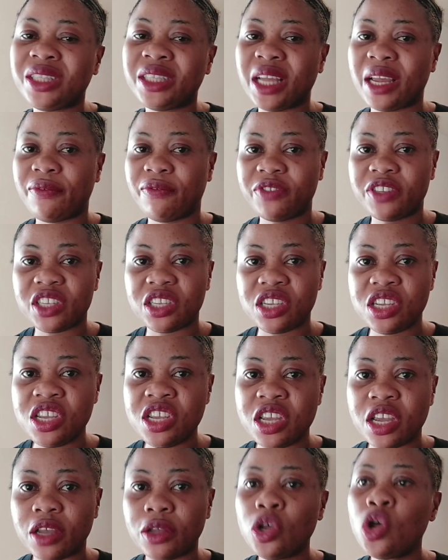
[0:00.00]
deft
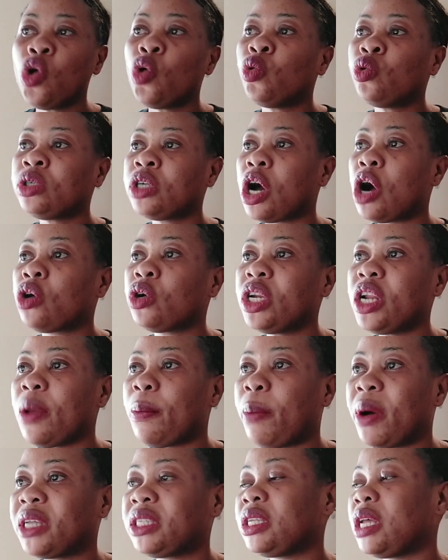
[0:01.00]
ear una go the
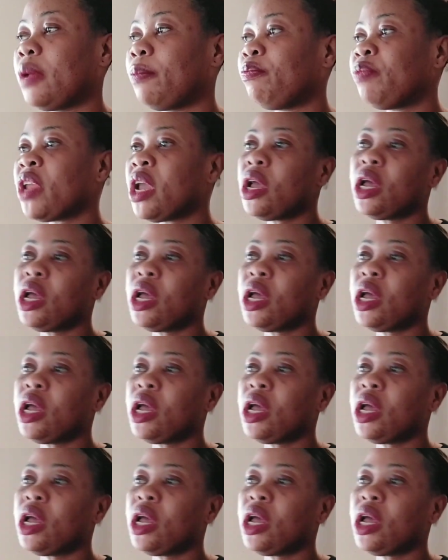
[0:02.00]
pass on.